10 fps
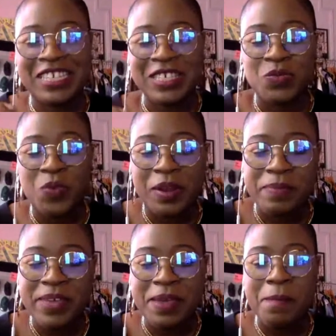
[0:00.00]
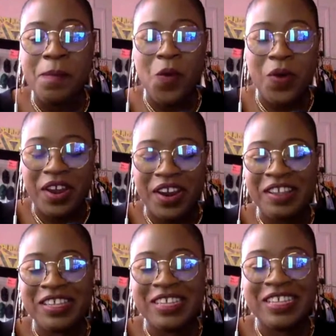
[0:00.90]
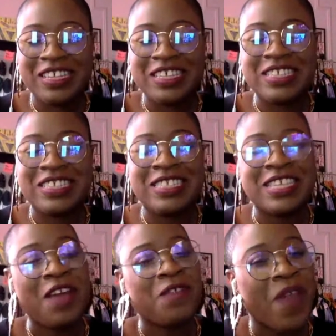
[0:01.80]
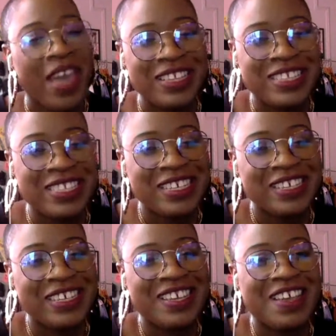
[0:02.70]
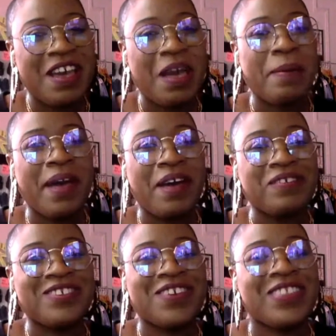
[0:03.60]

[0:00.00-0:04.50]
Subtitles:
I just want to be more direct about certain